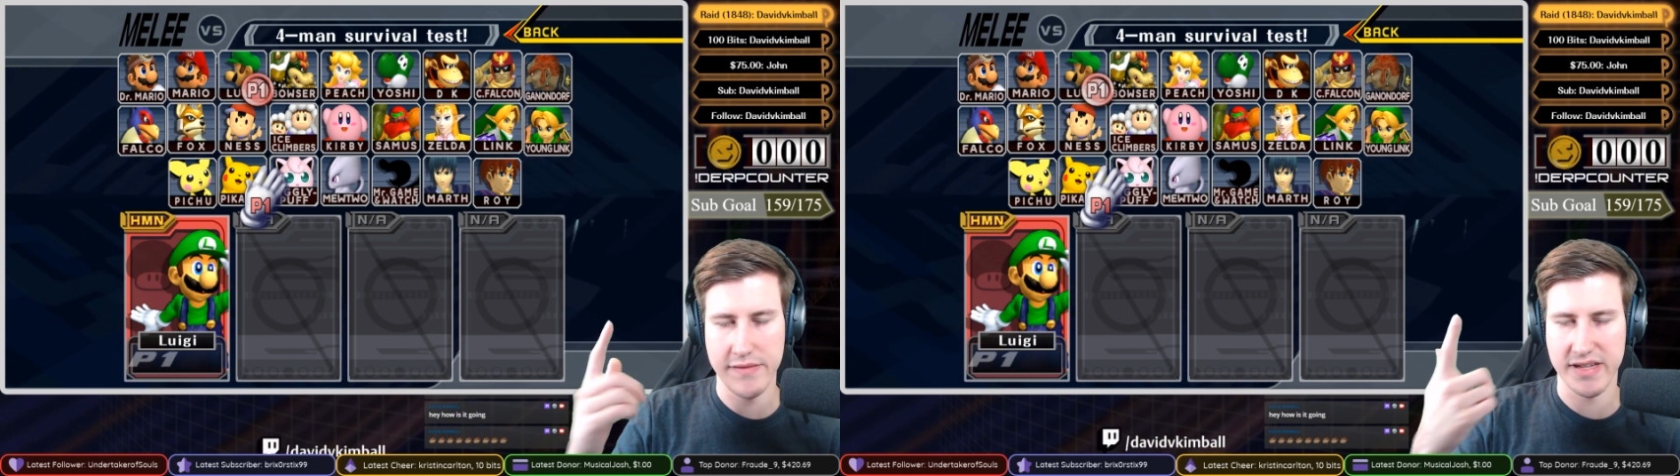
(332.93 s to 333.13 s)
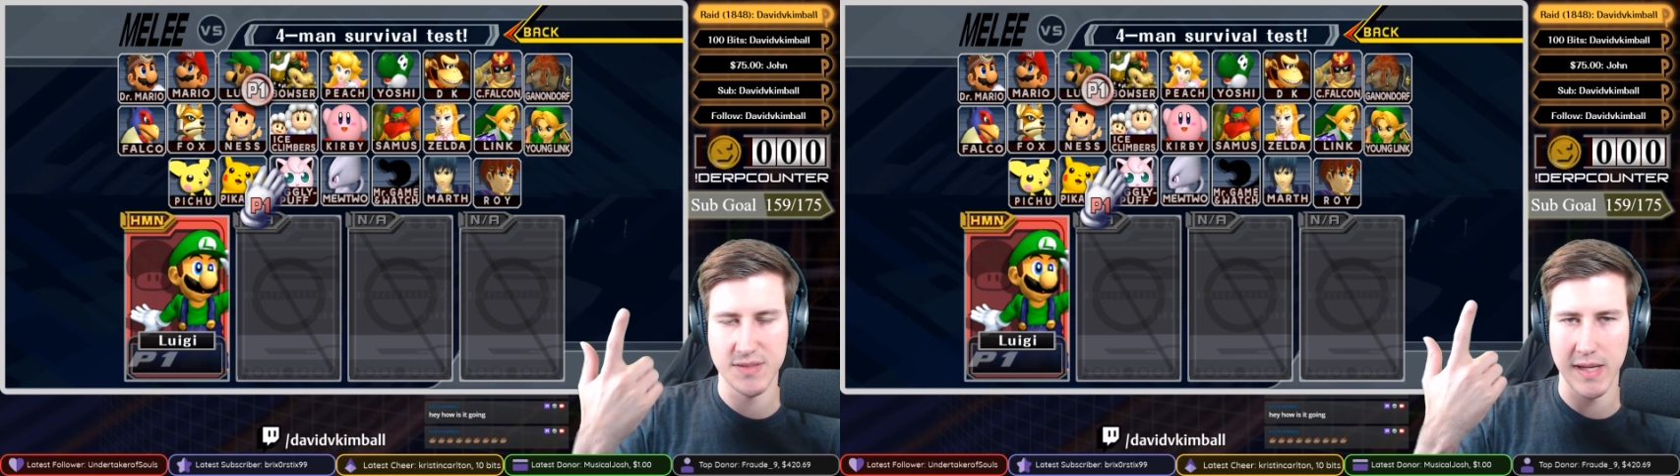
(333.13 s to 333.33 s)

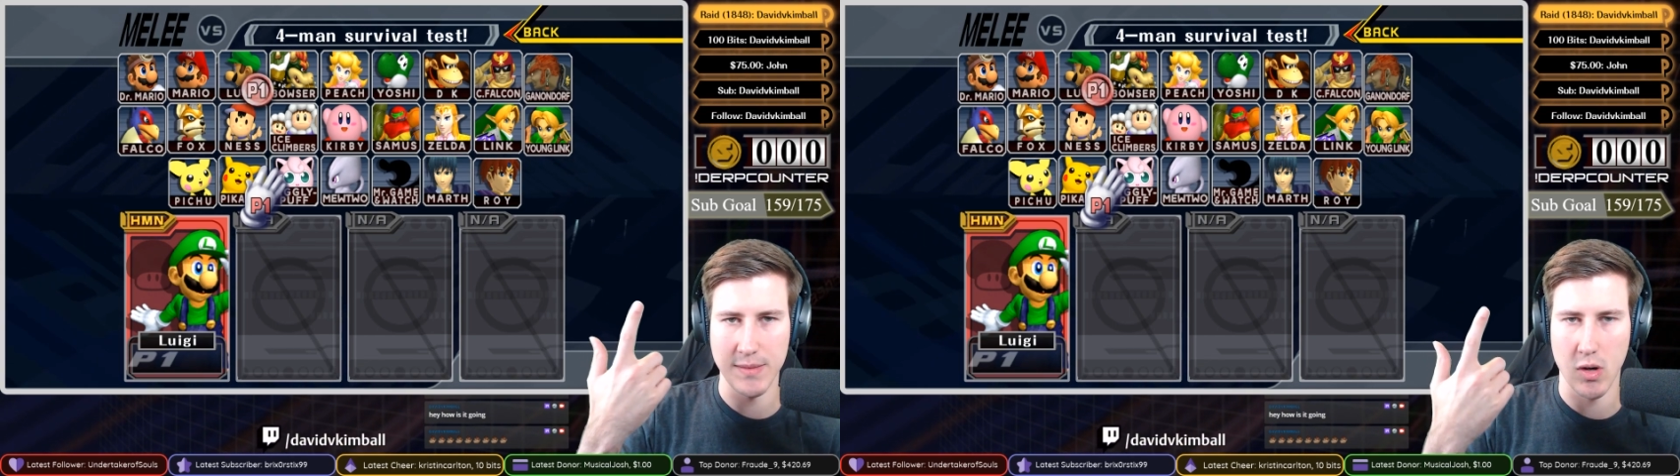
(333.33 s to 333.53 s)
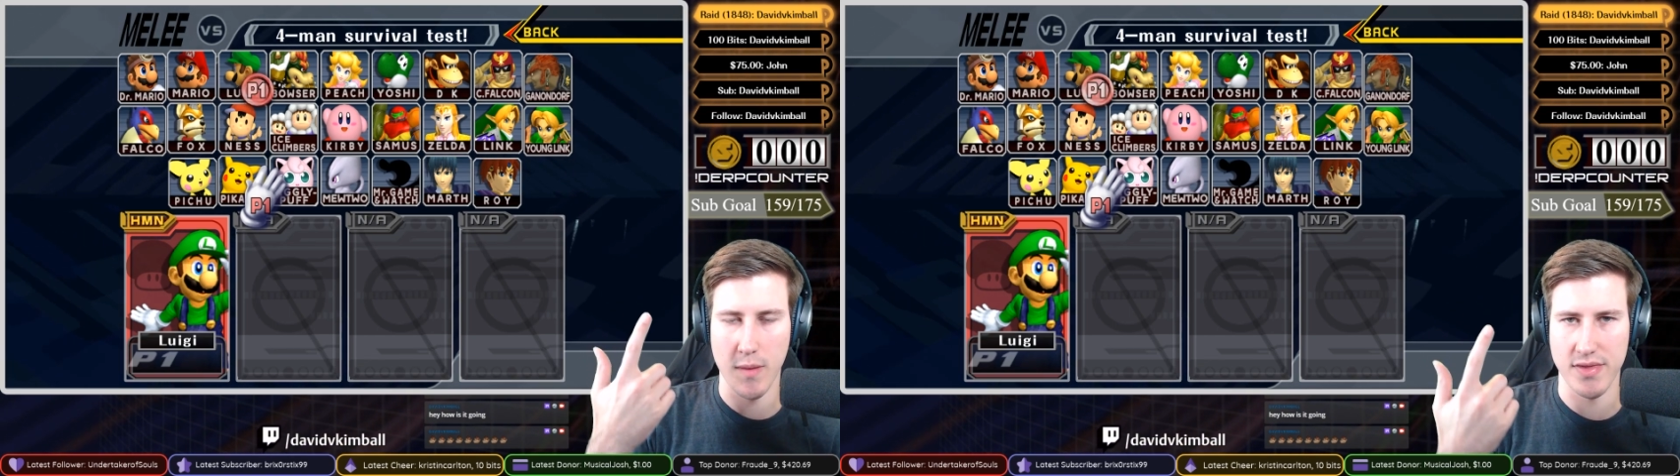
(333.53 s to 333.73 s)
explain
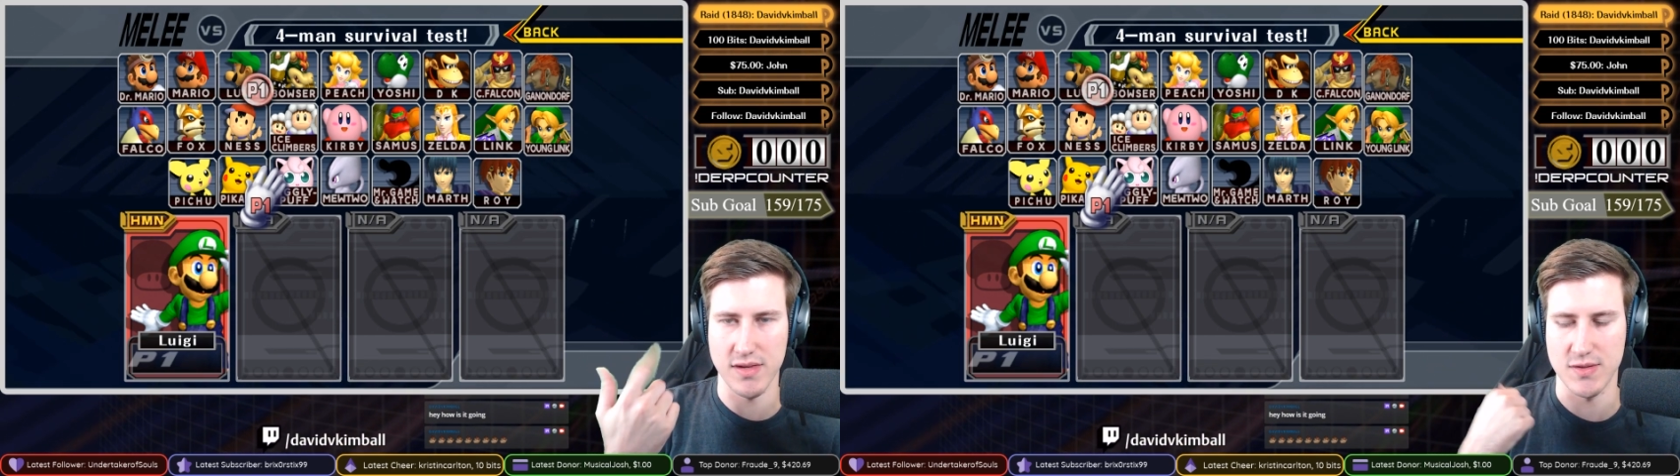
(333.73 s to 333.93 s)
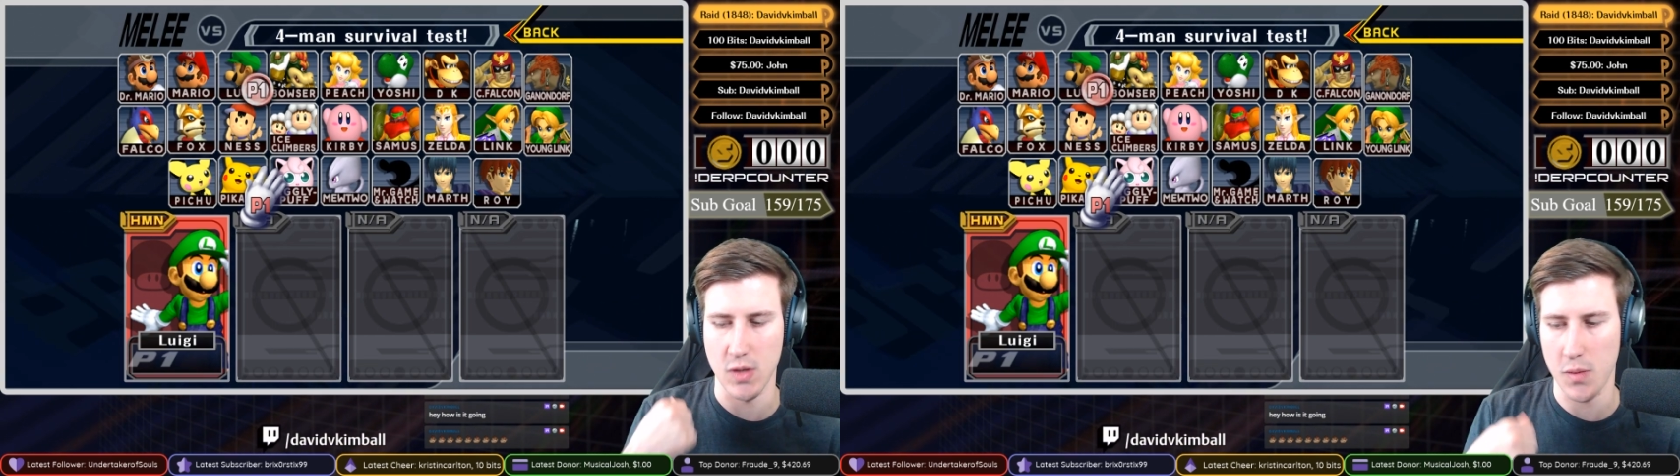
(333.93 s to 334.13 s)
more about
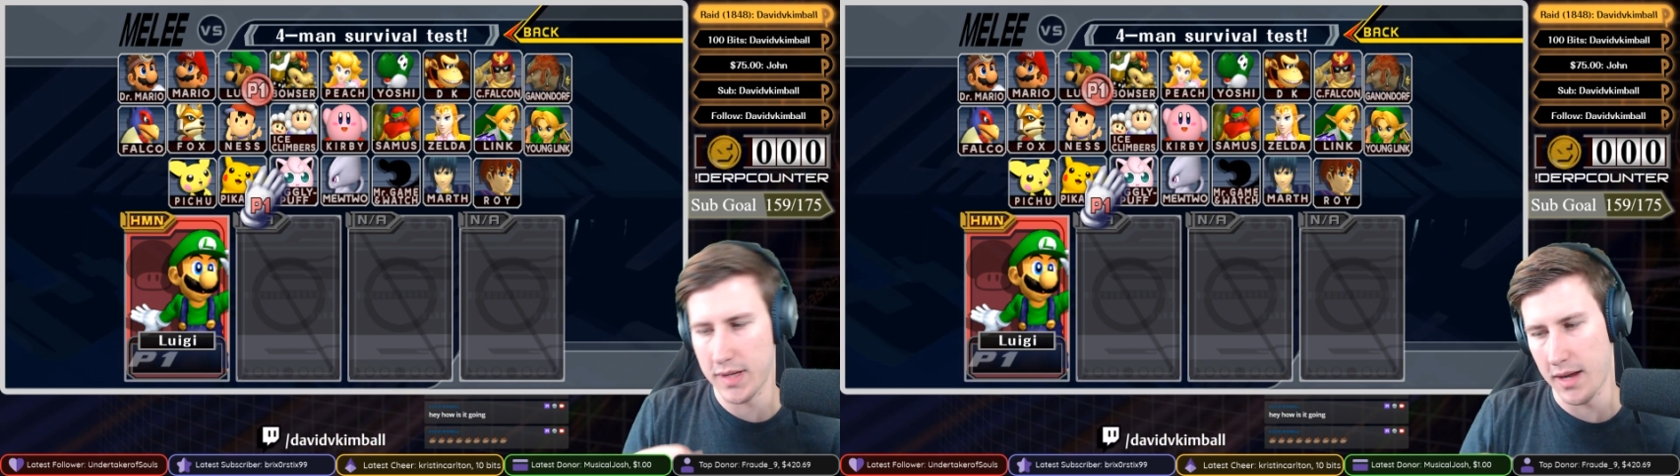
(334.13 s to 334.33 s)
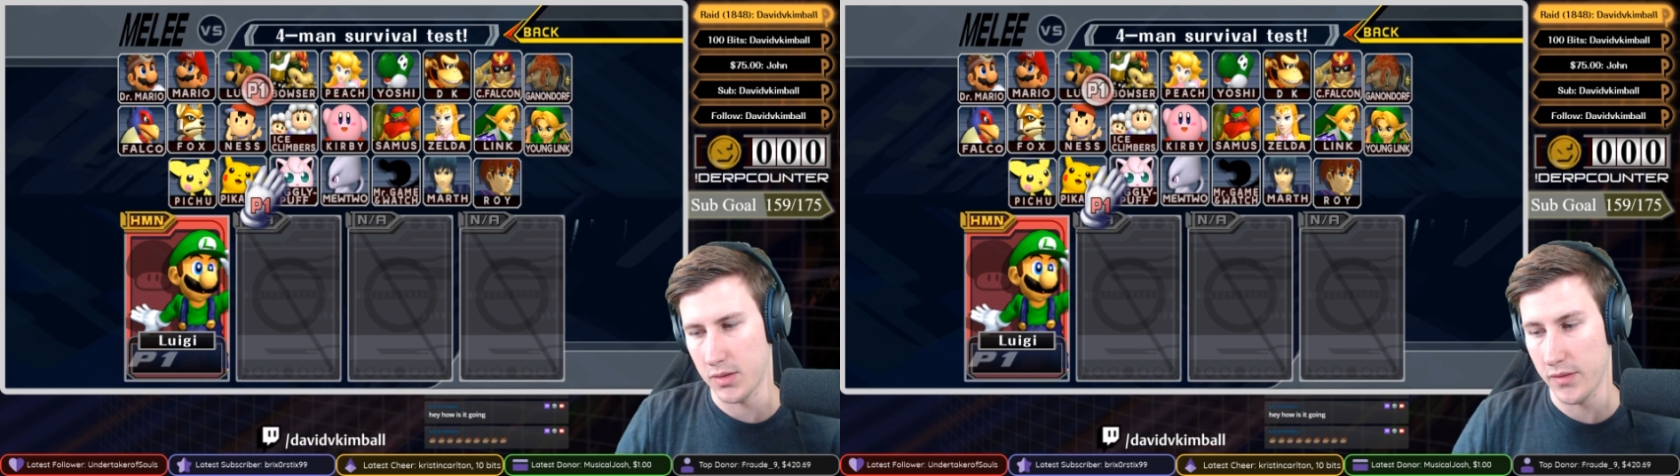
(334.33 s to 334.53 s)
this derp
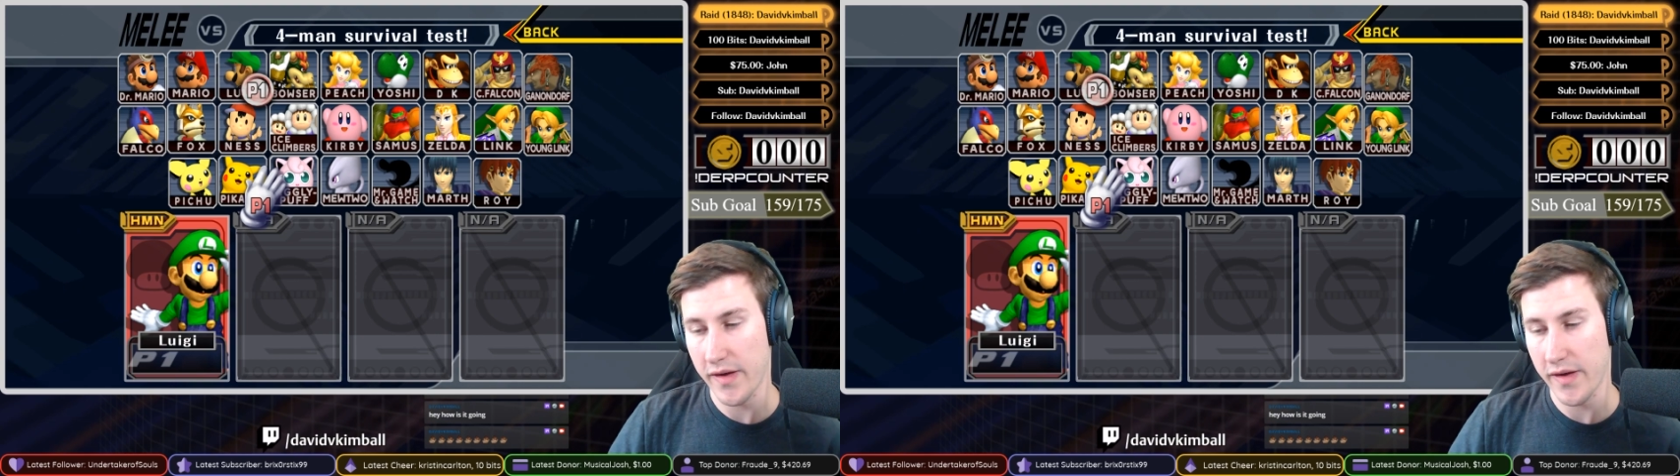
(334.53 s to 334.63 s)
counter,